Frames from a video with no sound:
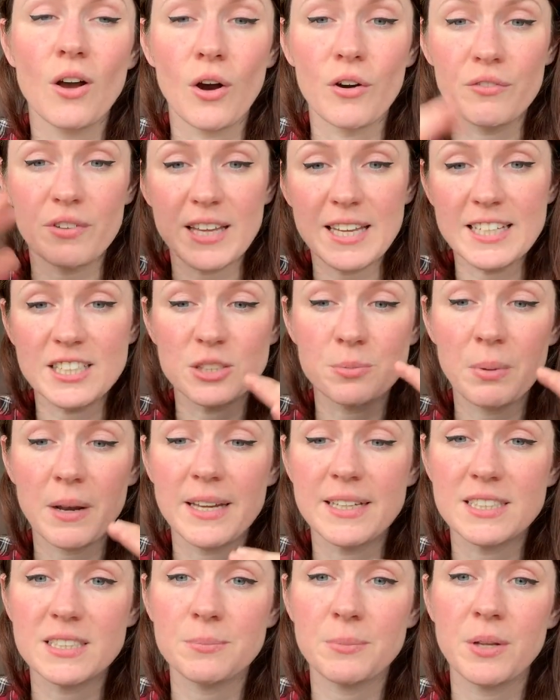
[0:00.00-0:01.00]
of each
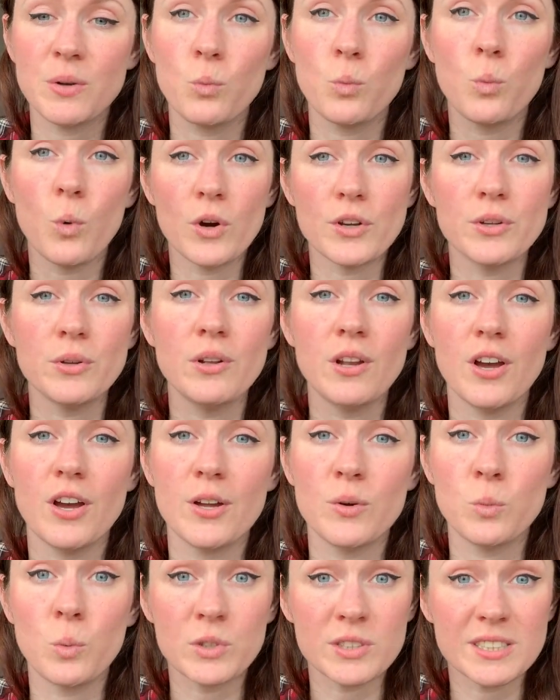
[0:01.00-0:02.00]
placement, what you
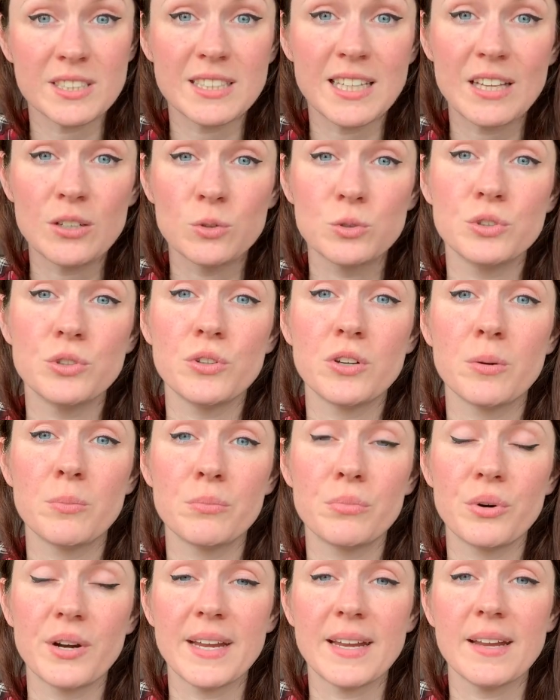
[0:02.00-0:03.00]
learned, what skills you
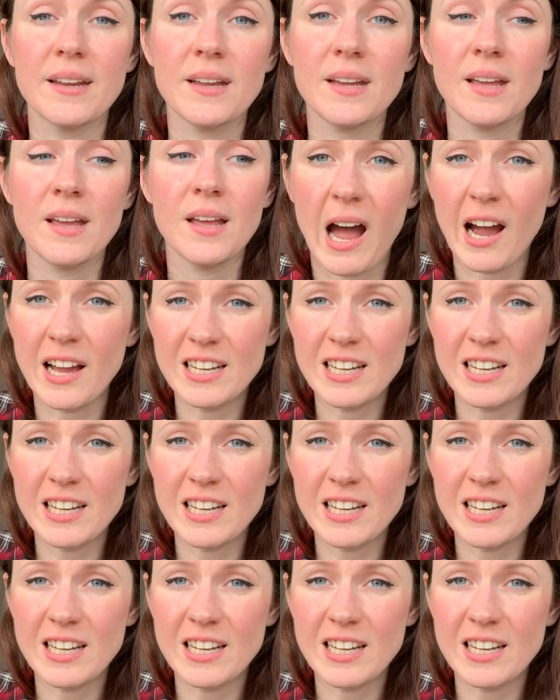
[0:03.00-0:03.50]
can bring.